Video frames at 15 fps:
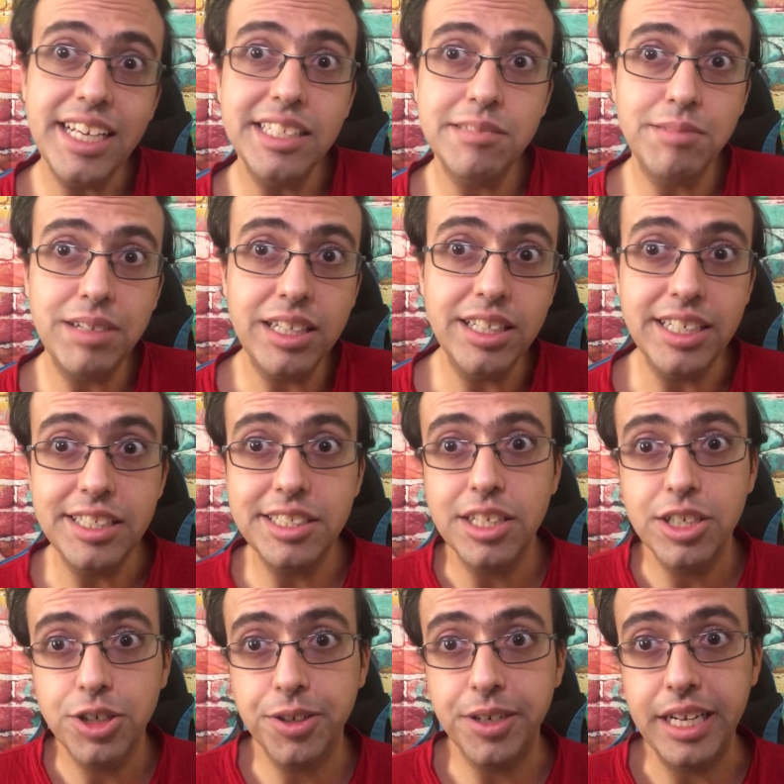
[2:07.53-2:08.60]
as well as
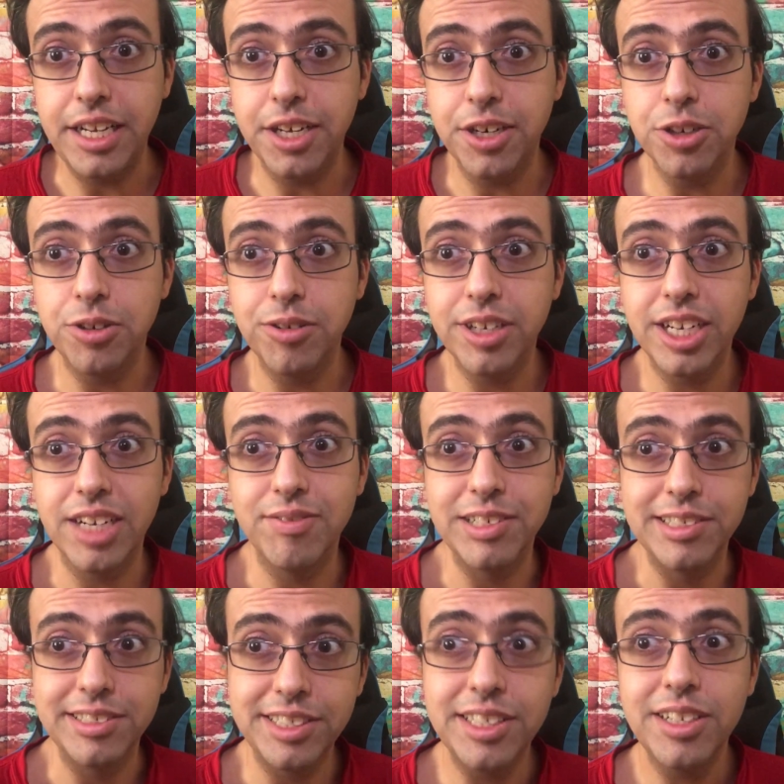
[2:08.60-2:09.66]
creating your own
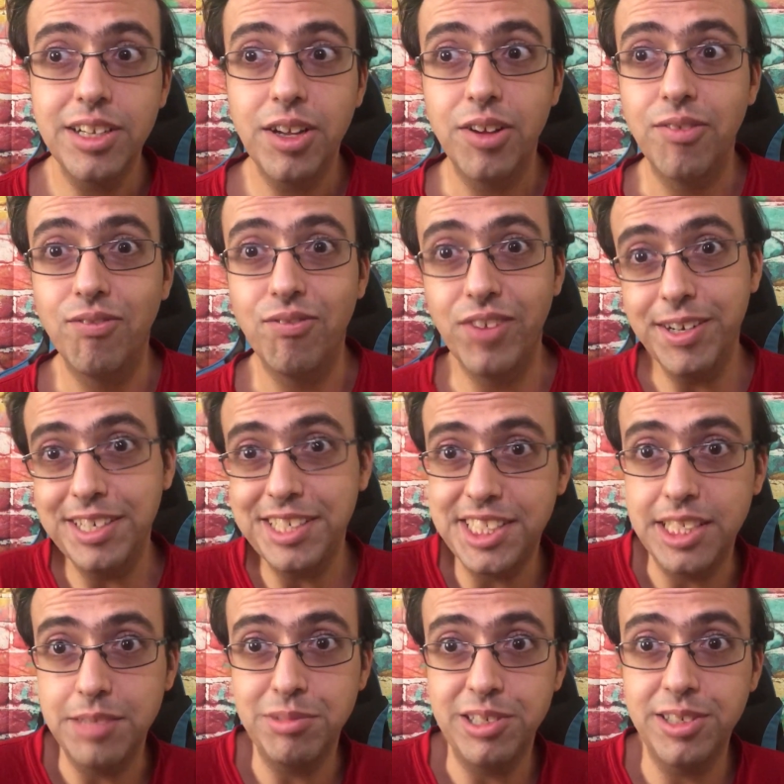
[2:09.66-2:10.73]
covers. Very
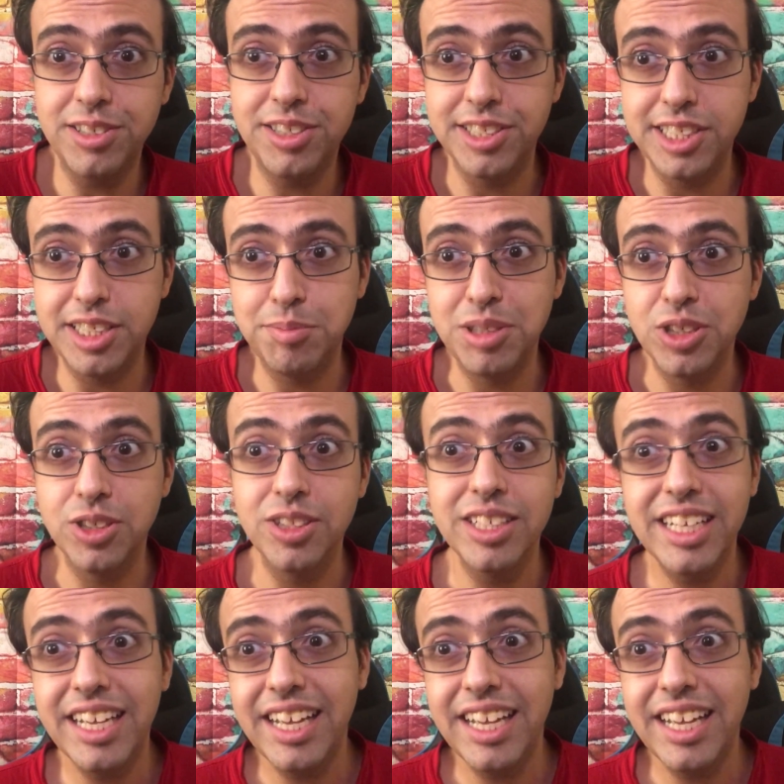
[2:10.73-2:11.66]
similar to Spiel.